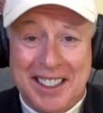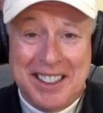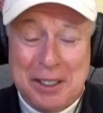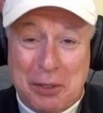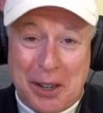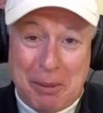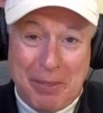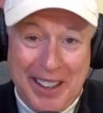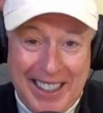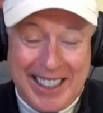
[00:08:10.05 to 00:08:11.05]

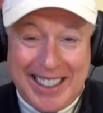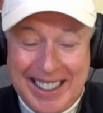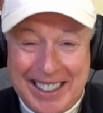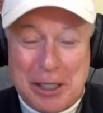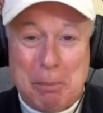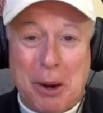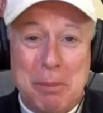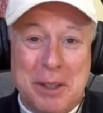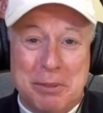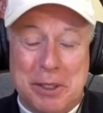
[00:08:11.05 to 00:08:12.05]
from the
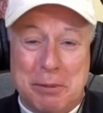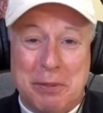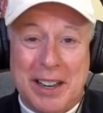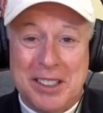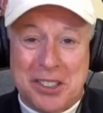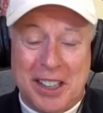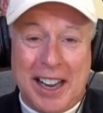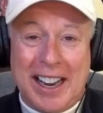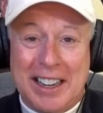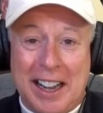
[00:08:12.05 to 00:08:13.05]
Department of Defense
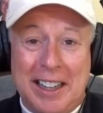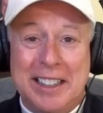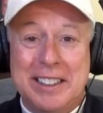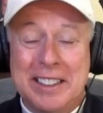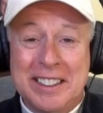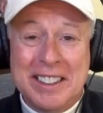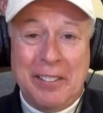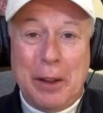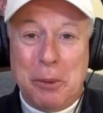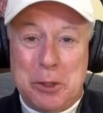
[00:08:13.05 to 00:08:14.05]
and HUD
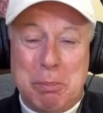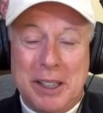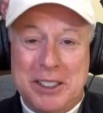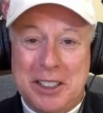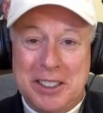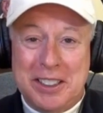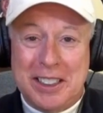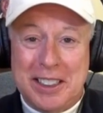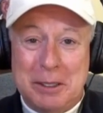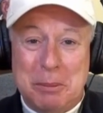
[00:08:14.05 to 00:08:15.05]
that was
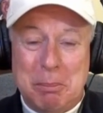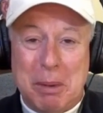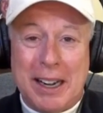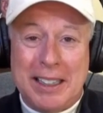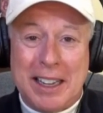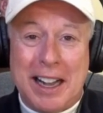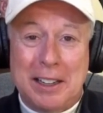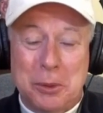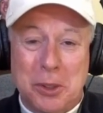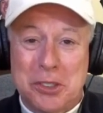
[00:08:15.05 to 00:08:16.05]
budgeted by
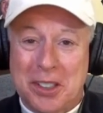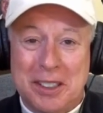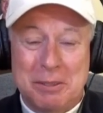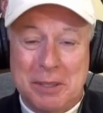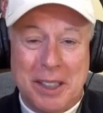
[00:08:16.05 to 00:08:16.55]
Congress, a